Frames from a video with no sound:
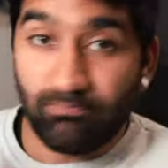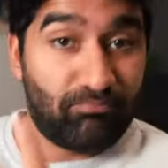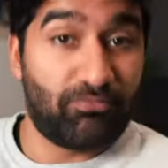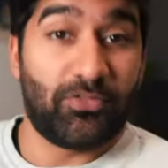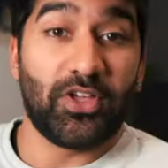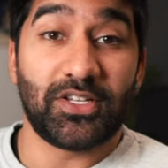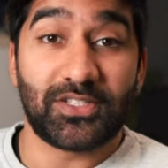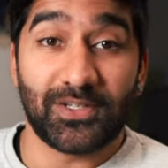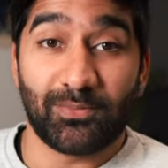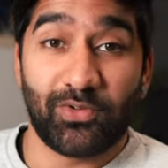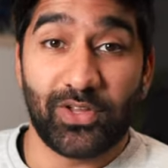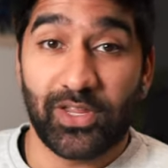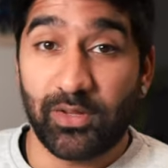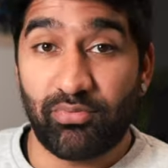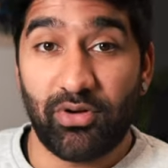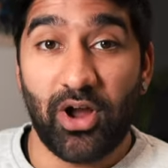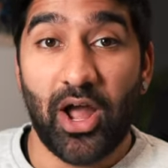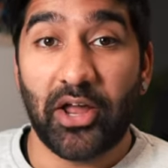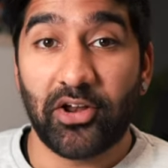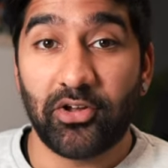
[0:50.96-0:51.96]
things I'm really
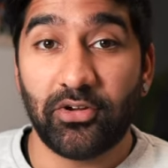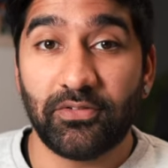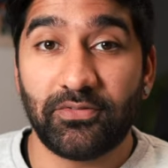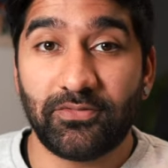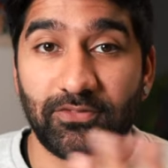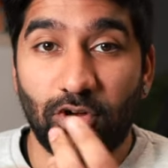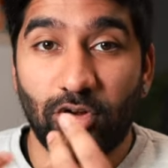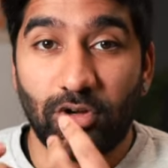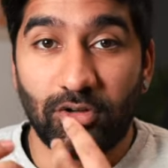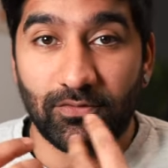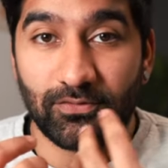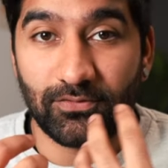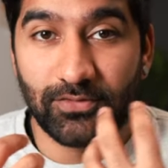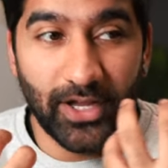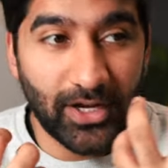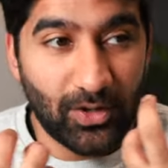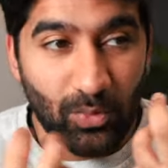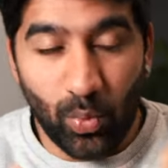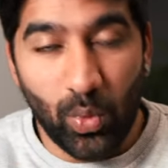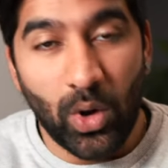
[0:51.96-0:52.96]
proud of
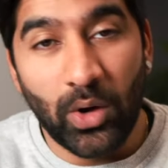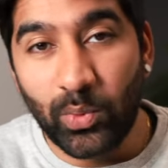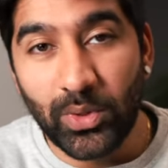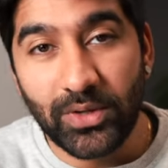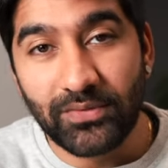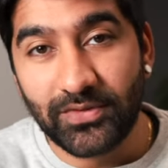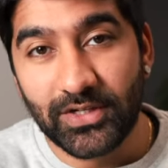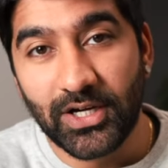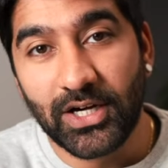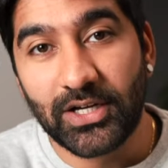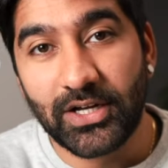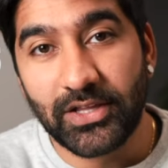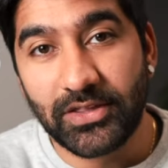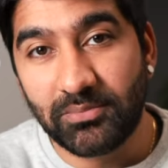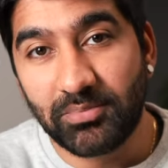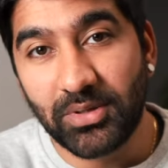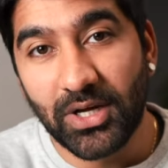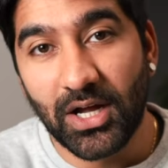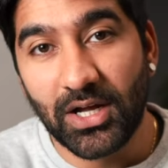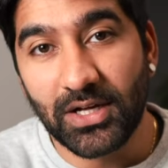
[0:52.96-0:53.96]
like what we've done in the
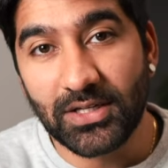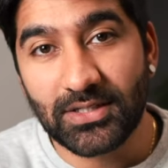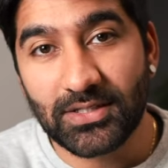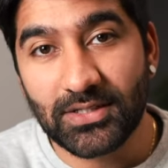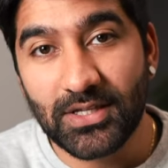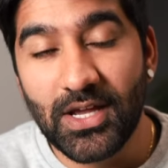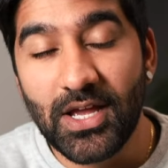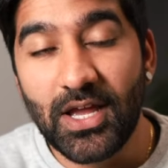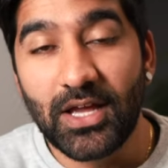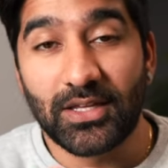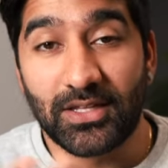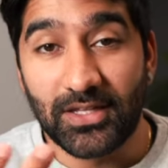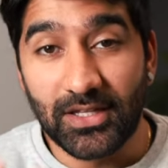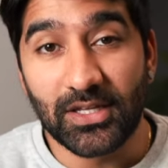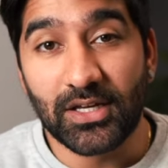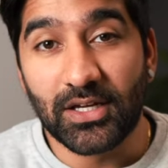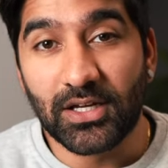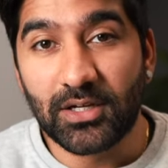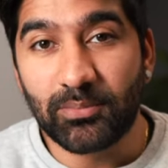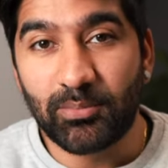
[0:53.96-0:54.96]
past
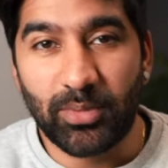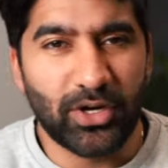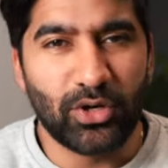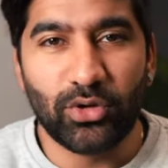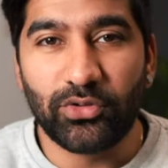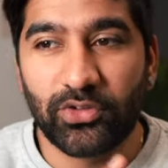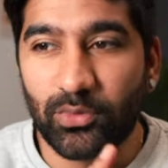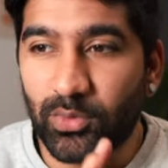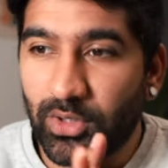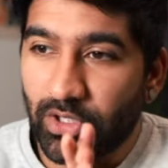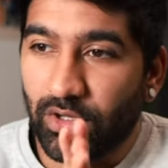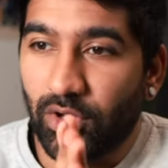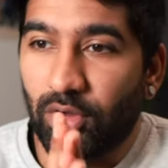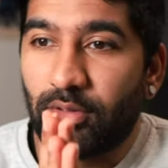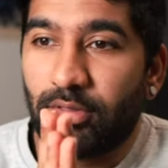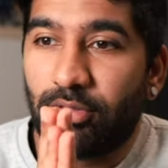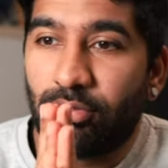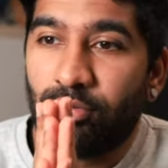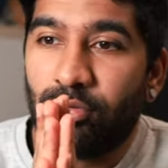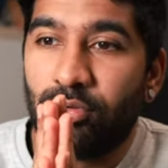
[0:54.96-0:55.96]
year, but I also want to go
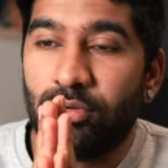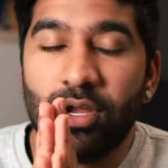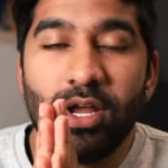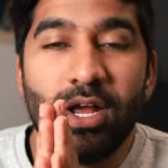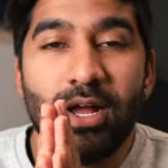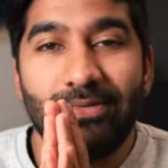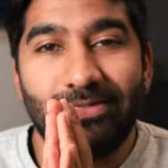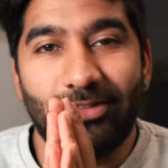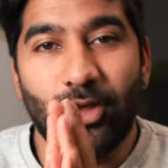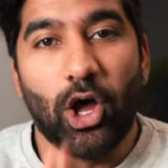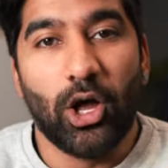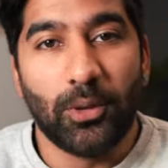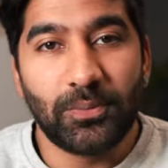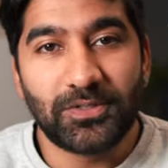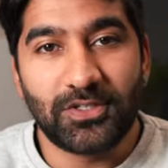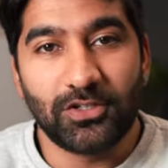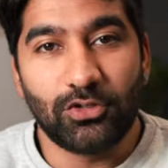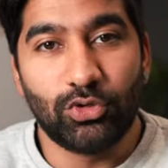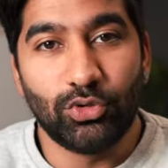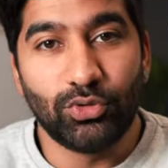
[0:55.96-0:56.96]
through the
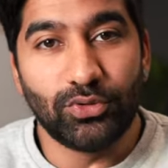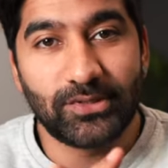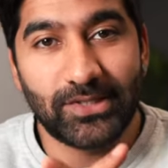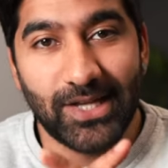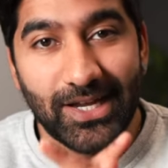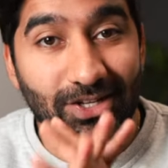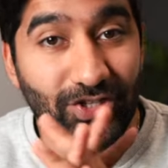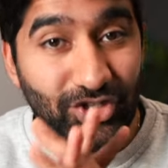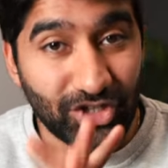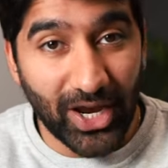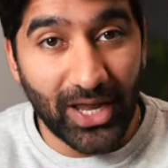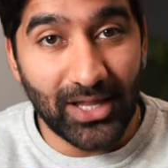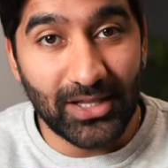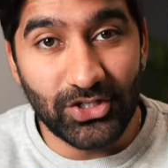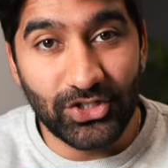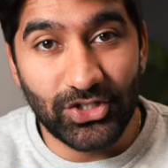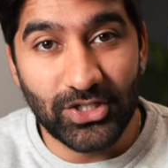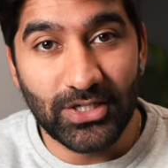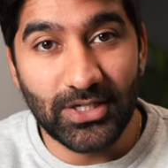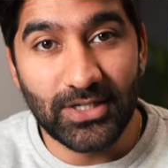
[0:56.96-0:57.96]
obstacles and
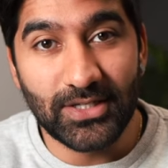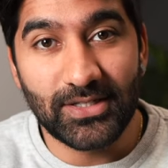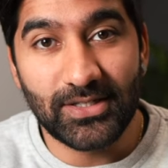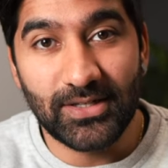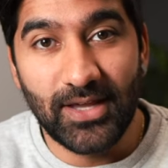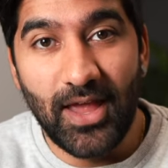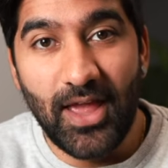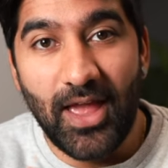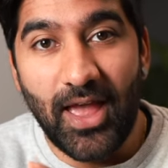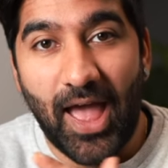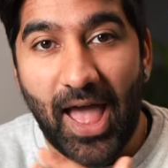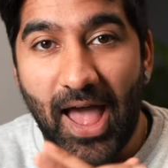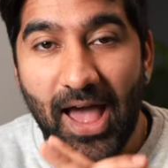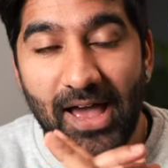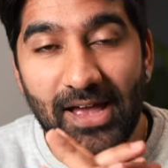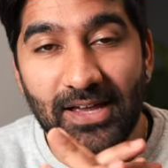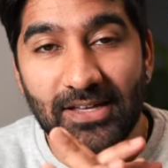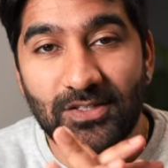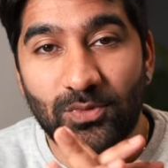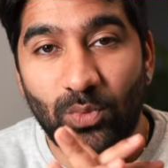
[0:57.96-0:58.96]
challenges,
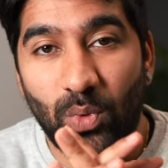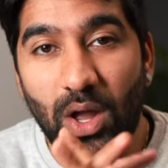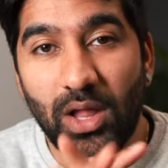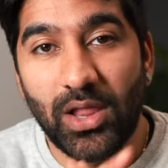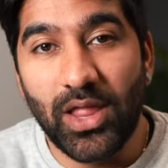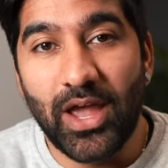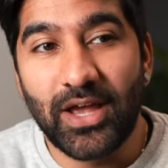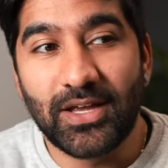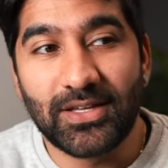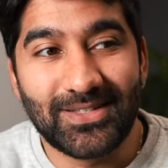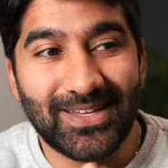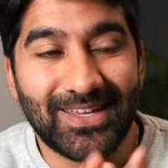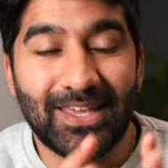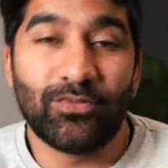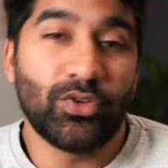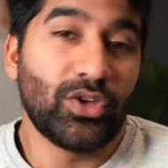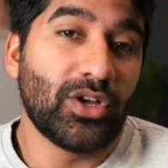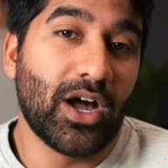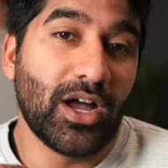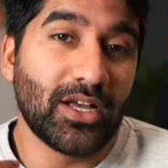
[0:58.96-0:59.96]
as well as
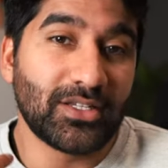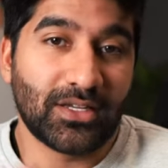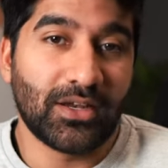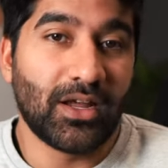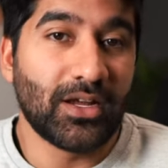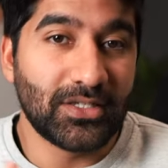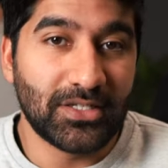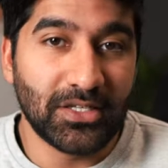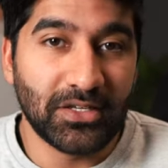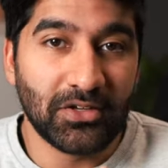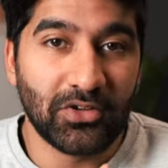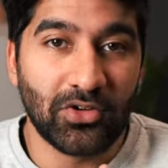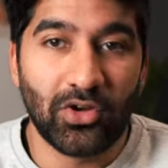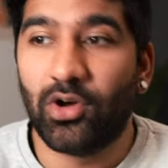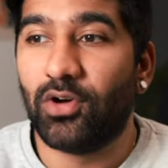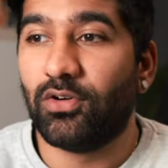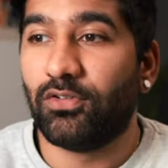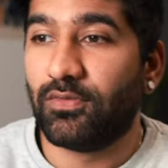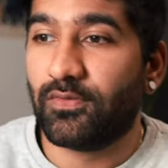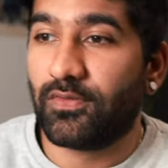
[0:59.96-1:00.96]
give you guys an idea
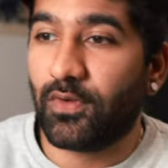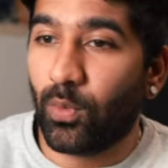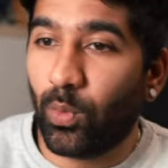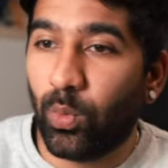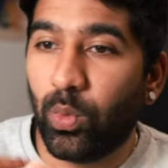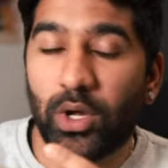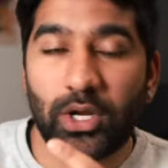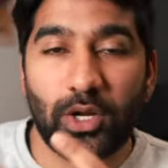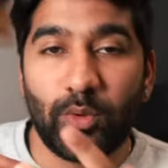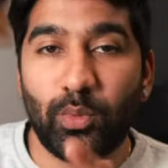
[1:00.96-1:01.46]
of what